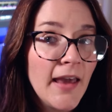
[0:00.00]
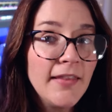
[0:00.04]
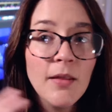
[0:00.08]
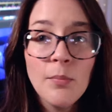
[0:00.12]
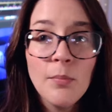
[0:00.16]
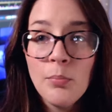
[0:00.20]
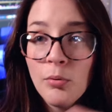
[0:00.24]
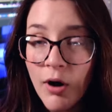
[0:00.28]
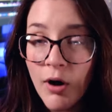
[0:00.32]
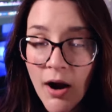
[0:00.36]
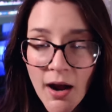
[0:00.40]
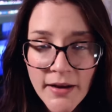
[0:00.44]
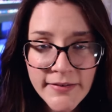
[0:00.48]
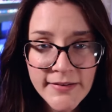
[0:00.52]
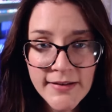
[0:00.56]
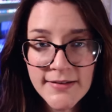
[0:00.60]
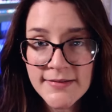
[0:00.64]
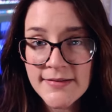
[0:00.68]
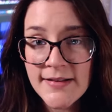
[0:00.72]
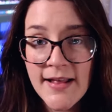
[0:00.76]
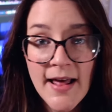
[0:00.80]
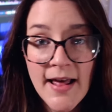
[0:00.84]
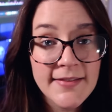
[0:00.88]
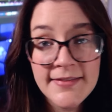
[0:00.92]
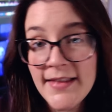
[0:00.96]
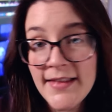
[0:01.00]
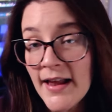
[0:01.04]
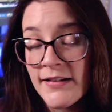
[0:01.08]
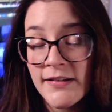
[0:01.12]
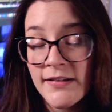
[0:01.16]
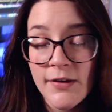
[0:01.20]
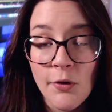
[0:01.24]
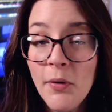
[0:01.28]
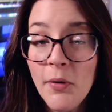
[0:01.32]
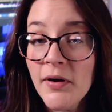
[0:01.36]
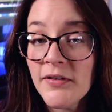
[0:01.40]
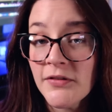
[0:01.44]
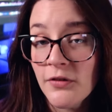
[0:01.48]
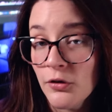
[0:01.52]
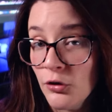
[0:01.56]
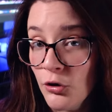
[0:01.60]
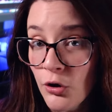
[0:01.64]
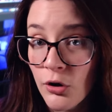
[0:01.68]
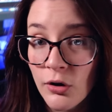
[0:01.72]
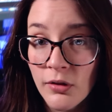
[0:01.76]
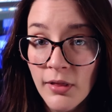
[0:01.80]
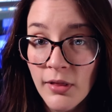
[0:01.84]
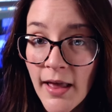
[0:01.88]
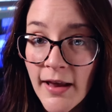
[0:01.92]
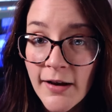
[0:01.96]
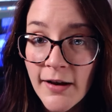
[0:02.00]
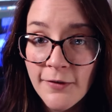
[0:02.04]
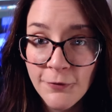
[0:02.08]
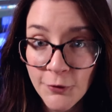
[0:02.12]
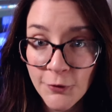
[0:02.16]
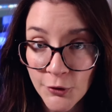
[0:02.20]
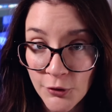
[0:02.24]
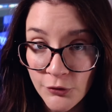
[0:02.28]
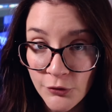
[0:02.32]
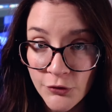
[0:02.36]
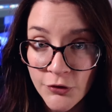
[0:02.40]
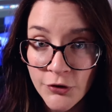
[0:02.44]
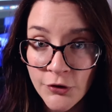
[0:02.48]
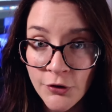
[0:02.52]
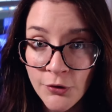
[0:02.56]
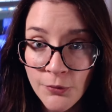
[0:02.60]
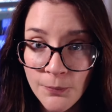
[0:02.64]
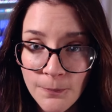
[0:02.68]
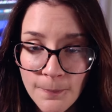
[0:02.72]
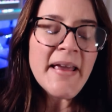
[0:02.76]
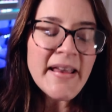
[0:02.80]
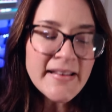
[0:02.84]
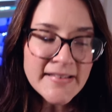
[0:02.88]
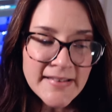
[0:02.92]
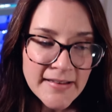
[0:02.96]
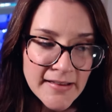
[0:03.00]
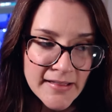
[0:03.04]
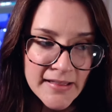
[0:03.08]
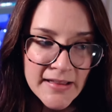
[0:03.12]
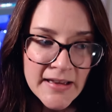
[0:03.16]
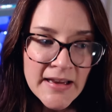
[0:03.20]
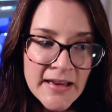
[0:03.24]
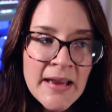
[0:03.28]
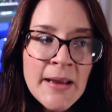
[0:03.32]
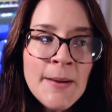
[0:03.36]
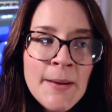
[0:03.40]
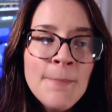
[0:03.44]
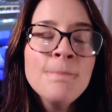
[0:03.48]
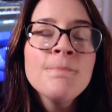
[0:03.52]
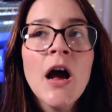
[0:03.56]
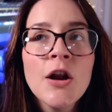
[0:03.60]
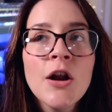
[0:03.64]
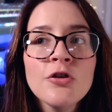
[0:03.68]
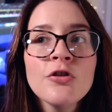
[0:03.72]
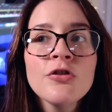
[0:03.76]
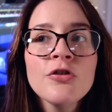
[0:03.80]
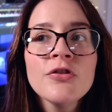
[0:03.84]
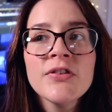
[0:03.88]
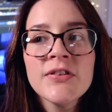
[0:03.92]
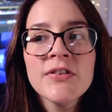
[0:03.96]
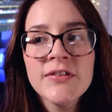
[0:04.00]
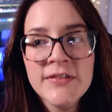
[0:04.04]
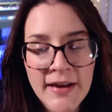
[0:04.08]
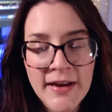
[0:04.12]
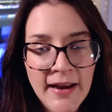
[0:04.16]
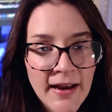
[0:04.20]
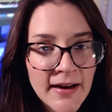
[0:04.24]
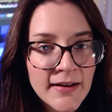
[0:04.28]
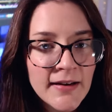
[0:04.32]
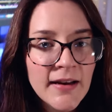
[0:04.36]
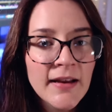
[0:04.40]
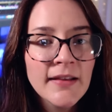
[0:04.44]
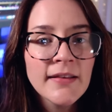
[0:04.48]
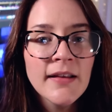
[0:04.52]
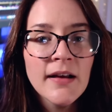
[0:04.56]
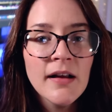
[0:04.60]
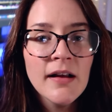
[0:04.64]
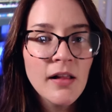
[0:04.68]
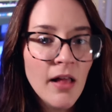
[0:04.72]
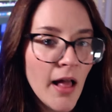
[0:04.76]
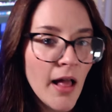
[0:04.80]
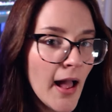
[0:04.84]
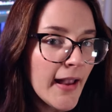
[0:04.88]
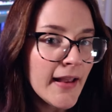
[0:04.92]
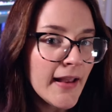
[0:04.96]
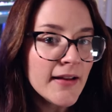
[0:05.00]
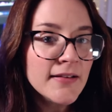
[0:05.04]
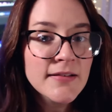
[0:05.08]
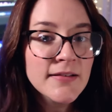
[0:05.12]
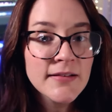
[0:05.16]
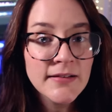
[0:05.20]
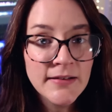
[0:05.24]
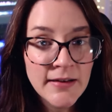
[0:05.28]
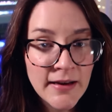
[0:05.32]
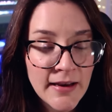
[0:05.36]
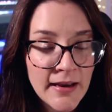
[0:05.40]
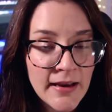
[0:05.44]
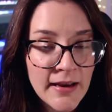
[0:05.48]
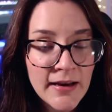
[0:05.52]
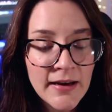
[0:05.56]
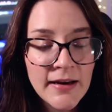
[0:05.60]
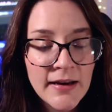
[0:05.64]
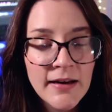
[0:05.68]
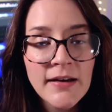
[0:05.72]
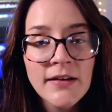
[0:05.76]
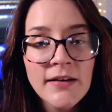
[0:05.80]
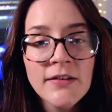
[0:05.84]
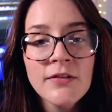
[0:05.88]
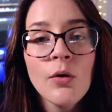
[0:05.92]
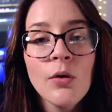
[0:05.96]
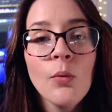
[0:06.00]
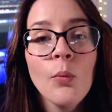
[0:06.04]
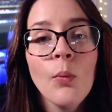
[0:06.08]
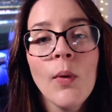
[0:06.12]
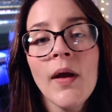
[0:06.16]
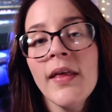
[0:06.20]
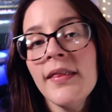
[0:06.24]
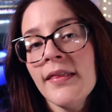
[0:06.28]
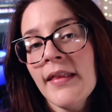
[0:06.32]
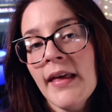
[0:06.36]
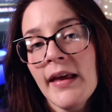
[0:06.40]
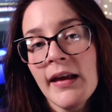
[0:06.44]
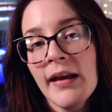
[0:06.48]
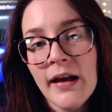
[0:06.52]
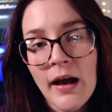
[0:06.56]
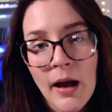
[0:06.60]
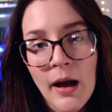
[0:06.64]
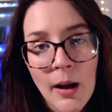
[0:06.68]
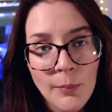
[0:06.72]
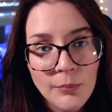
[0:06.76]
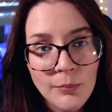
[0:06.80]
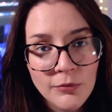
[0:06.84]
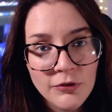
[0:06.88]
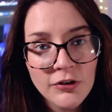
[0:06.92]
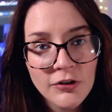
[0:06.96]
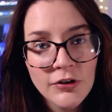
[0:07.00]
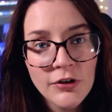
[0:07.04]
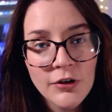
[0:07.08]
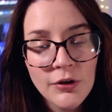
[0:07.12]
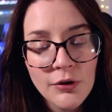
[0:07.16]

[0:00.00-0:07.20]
and the process that that's going to look like for you too. Basically, understanding the client's needs when they come to